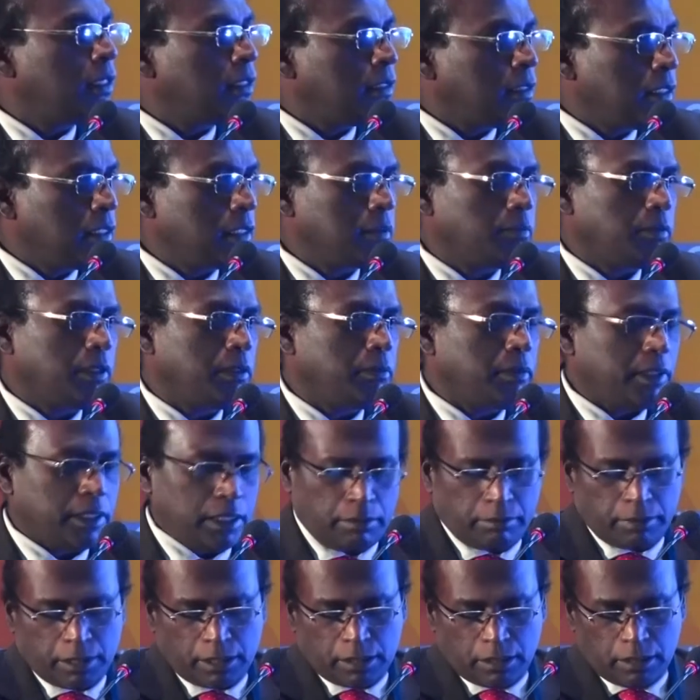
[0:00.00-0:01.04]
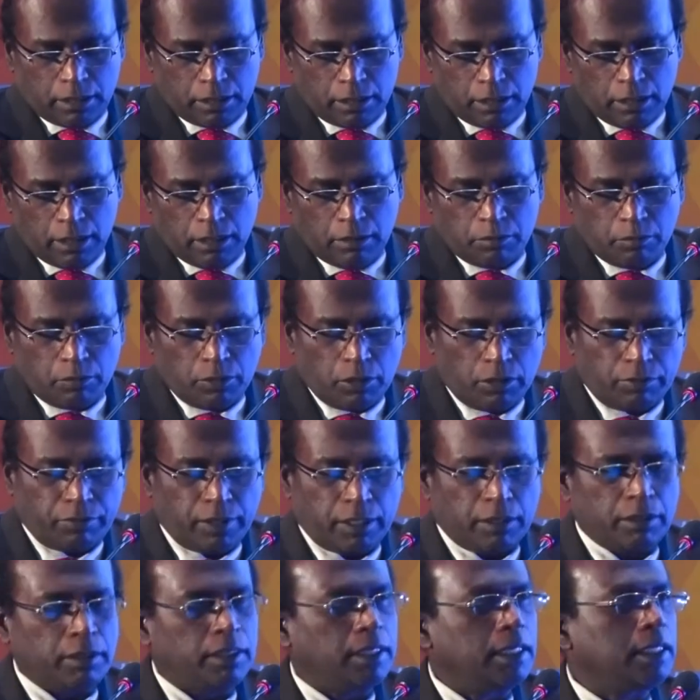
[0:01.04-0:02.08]
this imaging method more
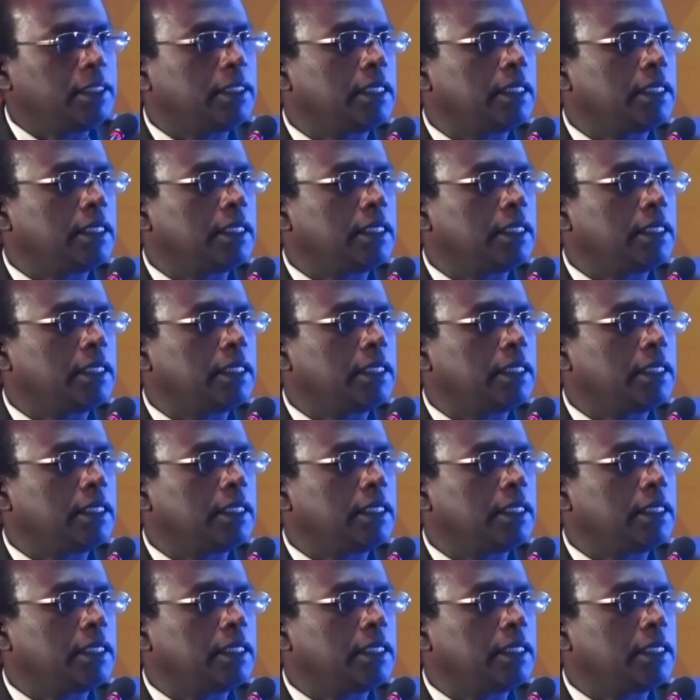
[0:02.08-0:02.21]
frequently.